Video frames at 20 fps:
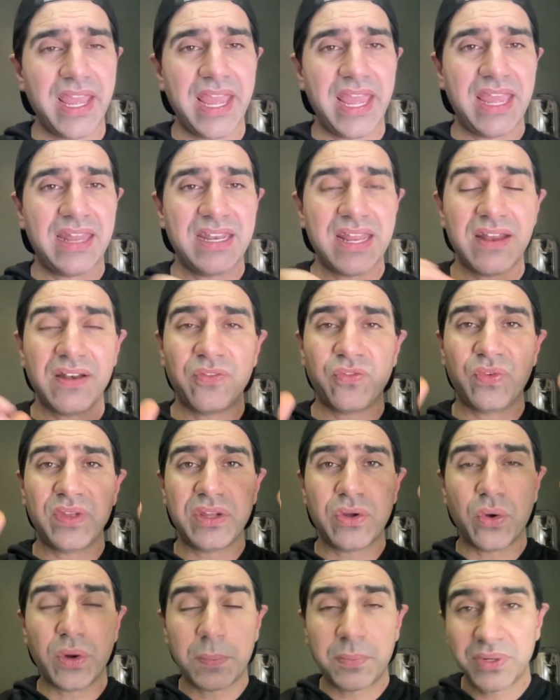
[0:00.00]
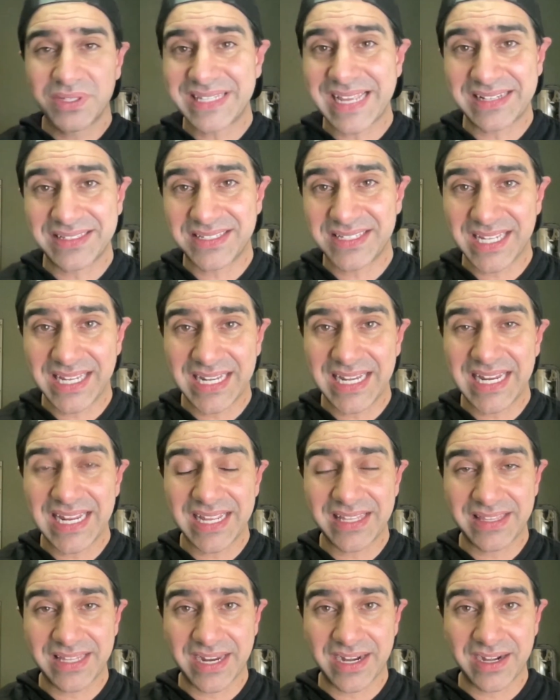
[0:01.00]
And then if we go to put that CD
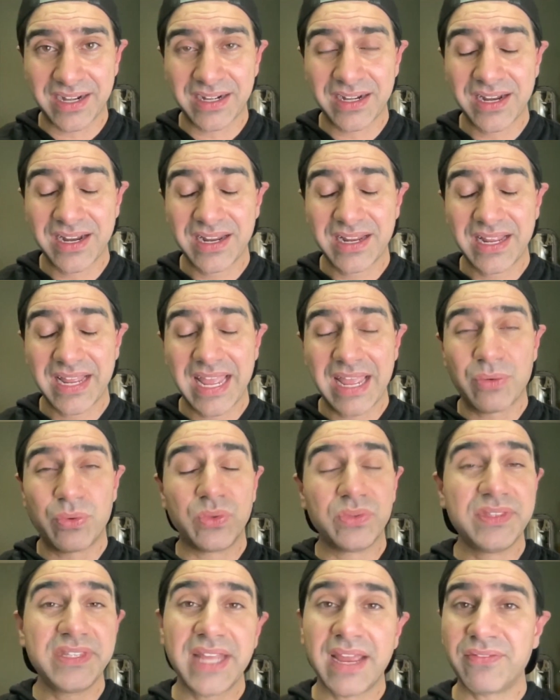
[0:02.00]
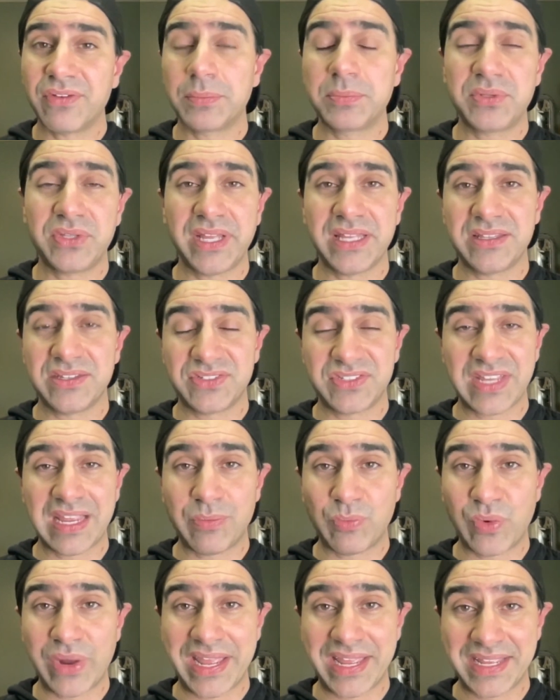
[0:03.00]
in there, it will never play the
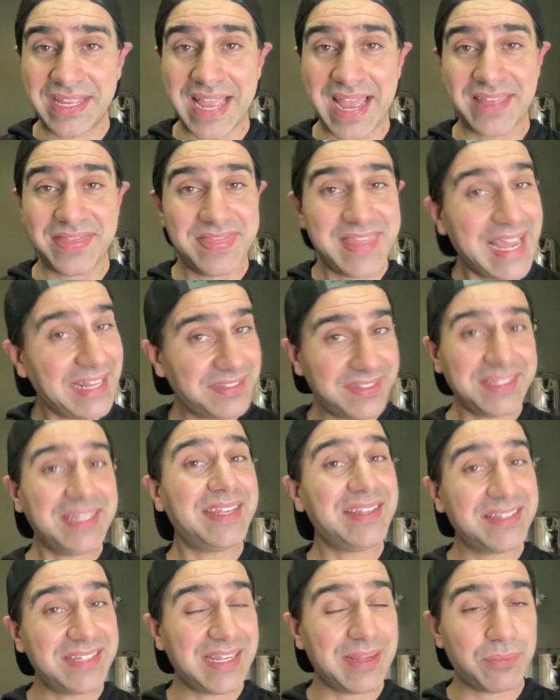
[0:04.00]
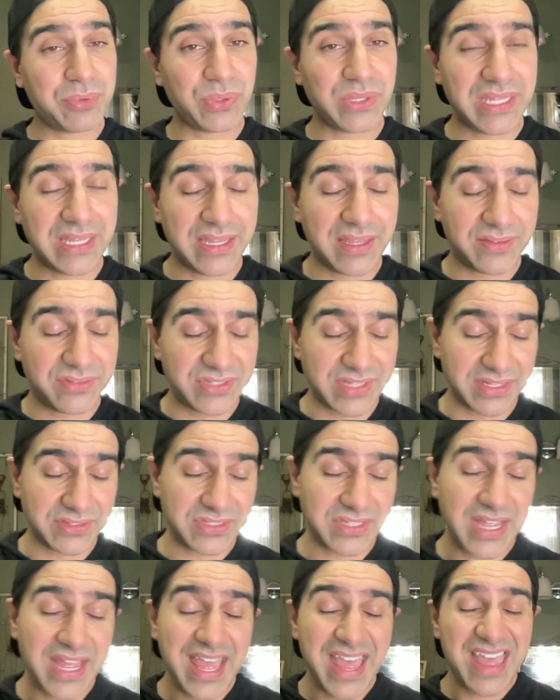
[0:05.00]
same way again. That's the example he gives us.